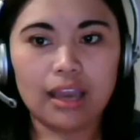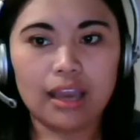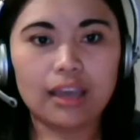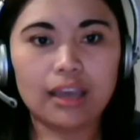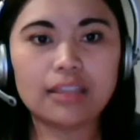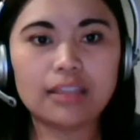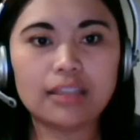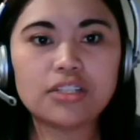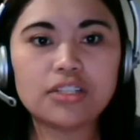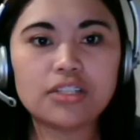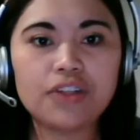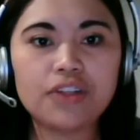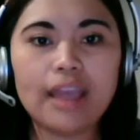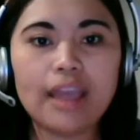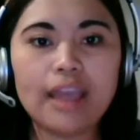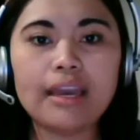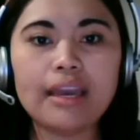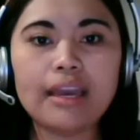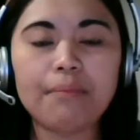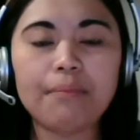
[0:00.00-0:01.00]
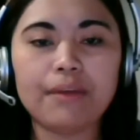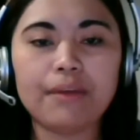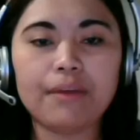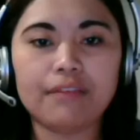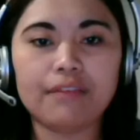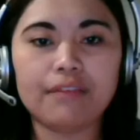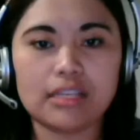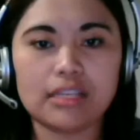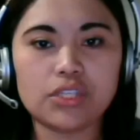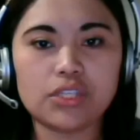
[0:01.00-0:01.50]
in the trying
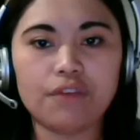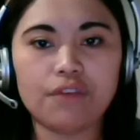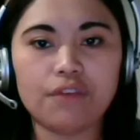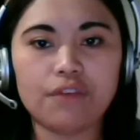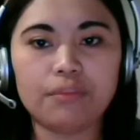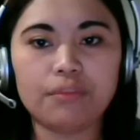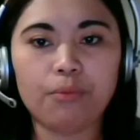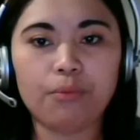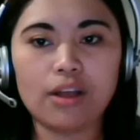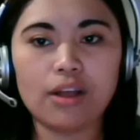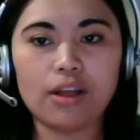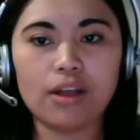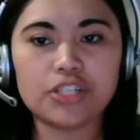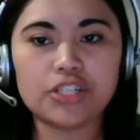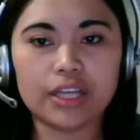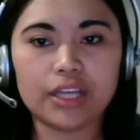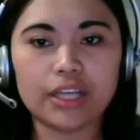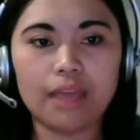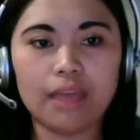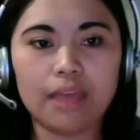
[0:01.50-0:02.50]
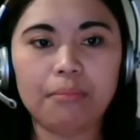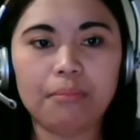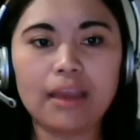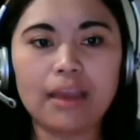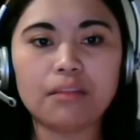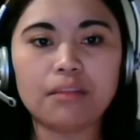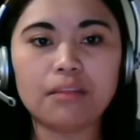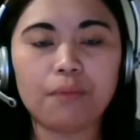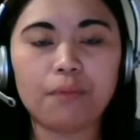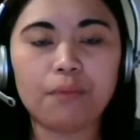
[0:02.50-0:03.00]
appearance of the project and
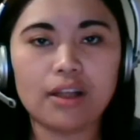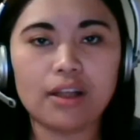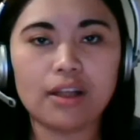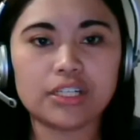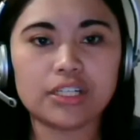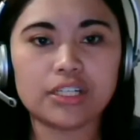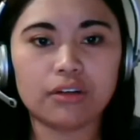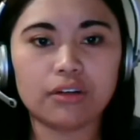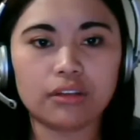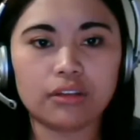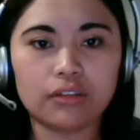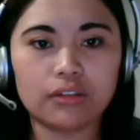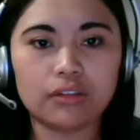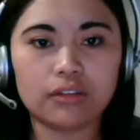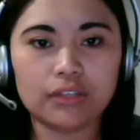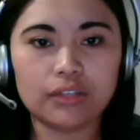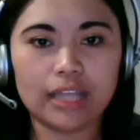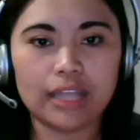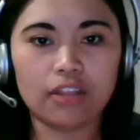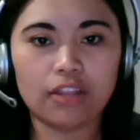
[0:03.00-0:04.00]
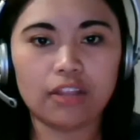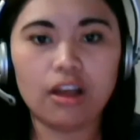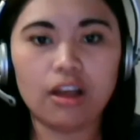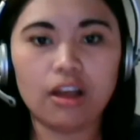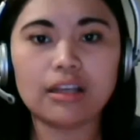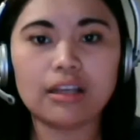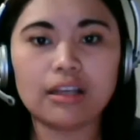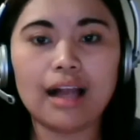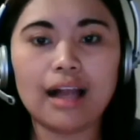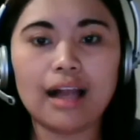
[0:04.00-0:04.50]
make the project concluded
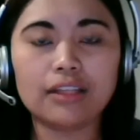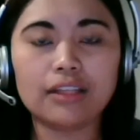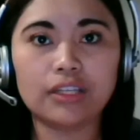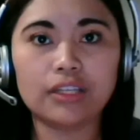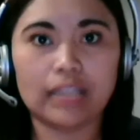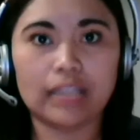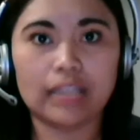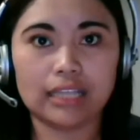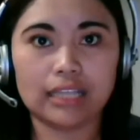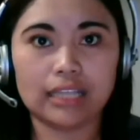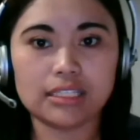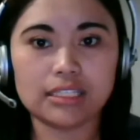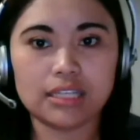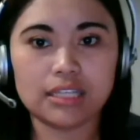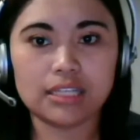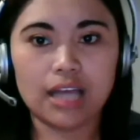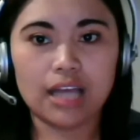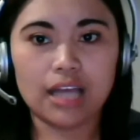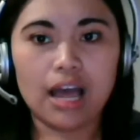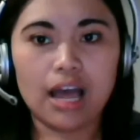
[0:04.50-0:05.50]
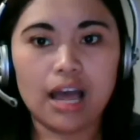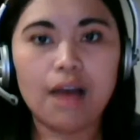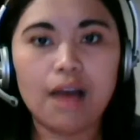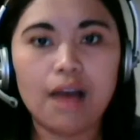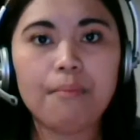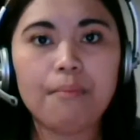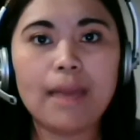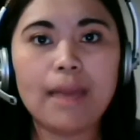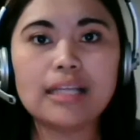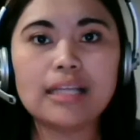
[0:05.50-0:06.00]
and calculate,
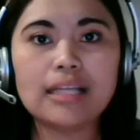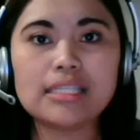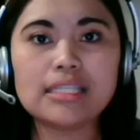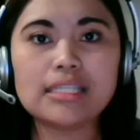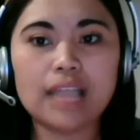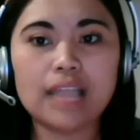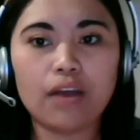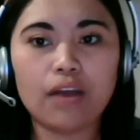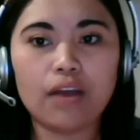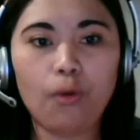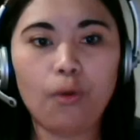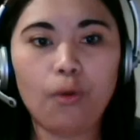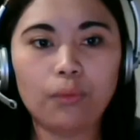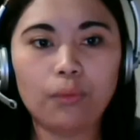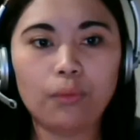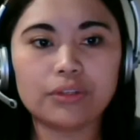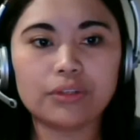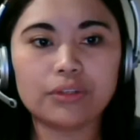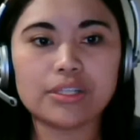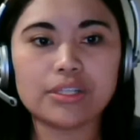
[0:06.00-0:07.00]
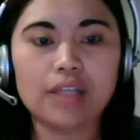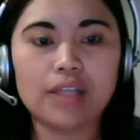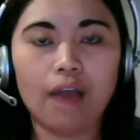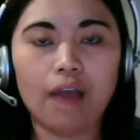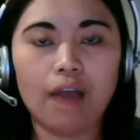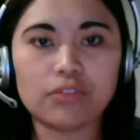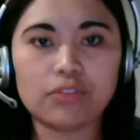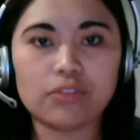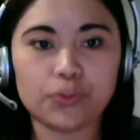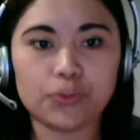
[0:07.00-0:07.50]
many stakeholders
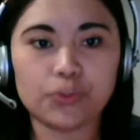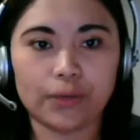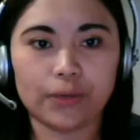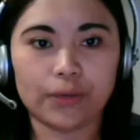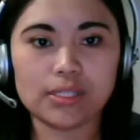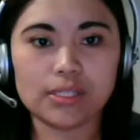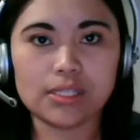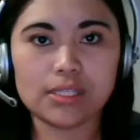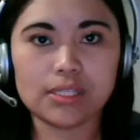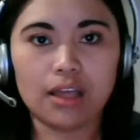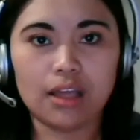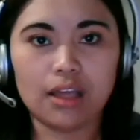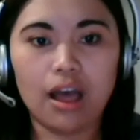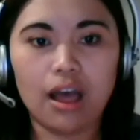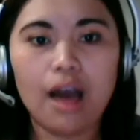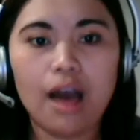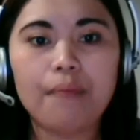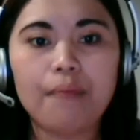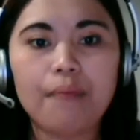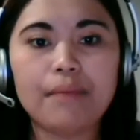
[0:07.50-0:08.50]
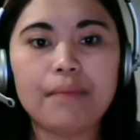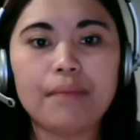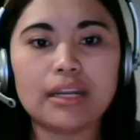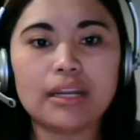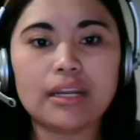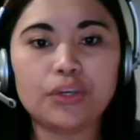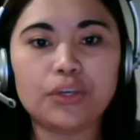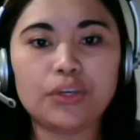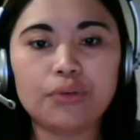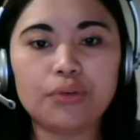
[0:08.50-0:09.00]
outsource, by
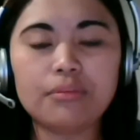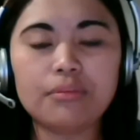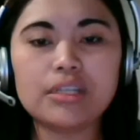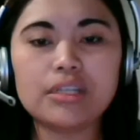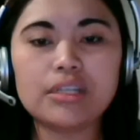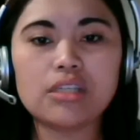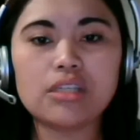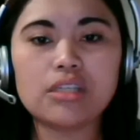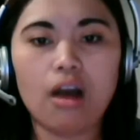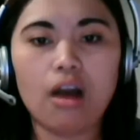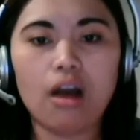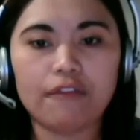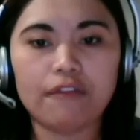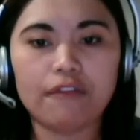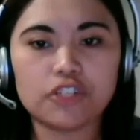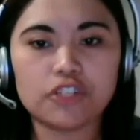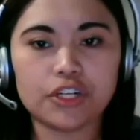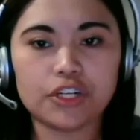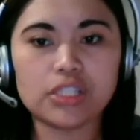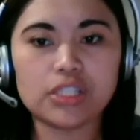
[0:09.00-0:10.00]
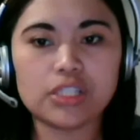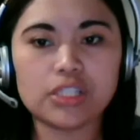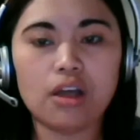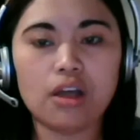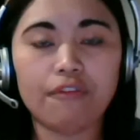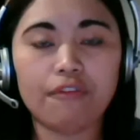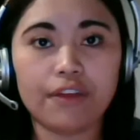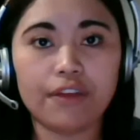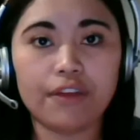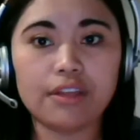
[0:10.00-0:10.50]
the numerous offshore
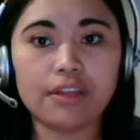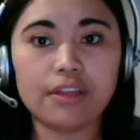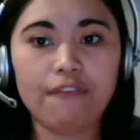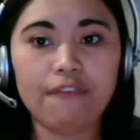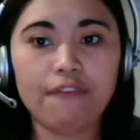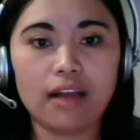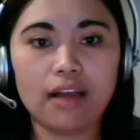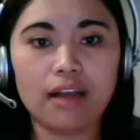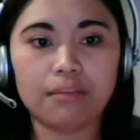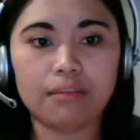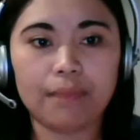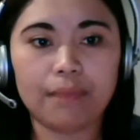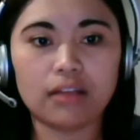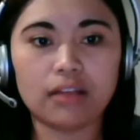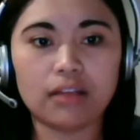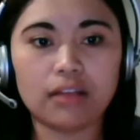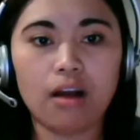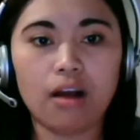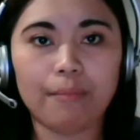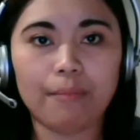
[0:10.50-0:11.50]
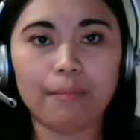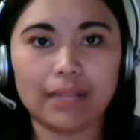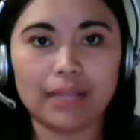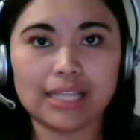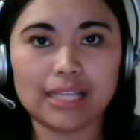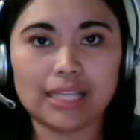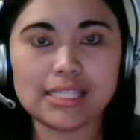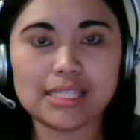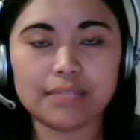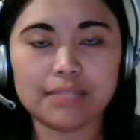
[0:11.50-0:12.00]
software development
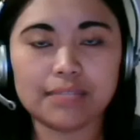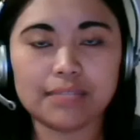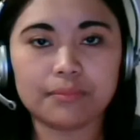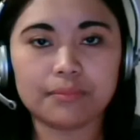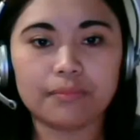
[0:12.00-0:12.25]
companies.